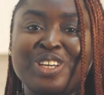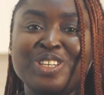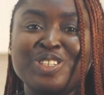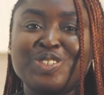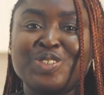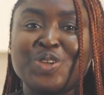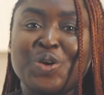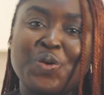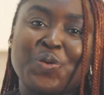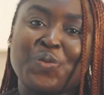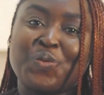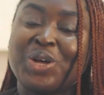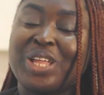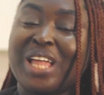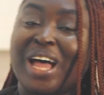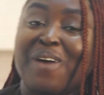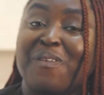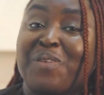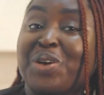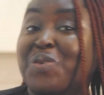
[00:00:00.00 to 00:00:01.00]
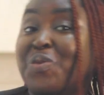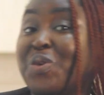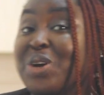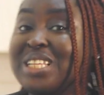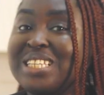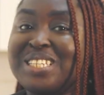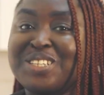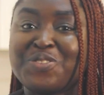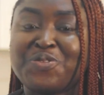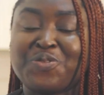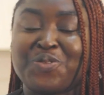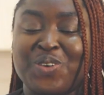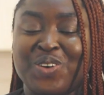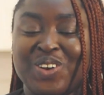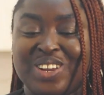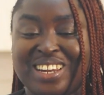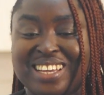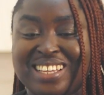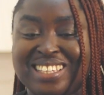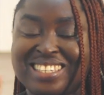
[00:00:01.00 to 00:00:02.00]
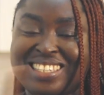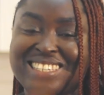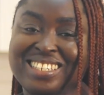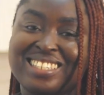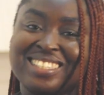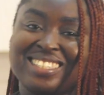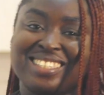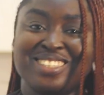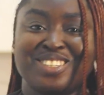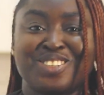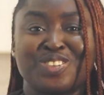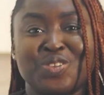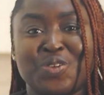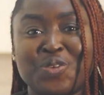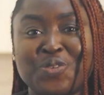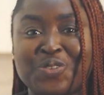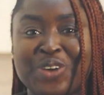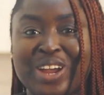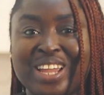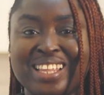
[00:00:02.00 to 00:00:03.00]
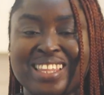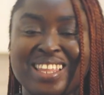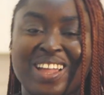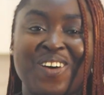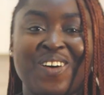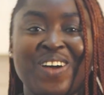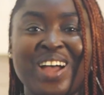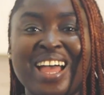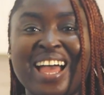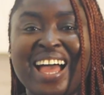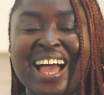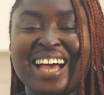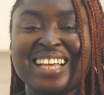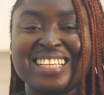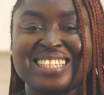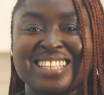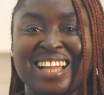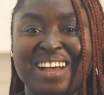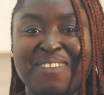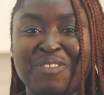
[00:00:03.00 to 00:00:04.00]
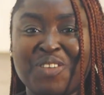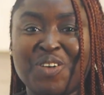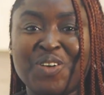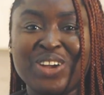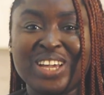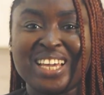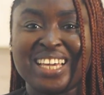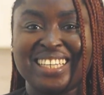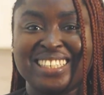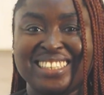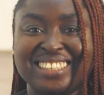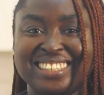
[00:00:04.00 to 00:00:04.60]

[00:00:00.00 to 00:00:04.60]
So what are we waiting for? Let's hit the stove right now and start cooking.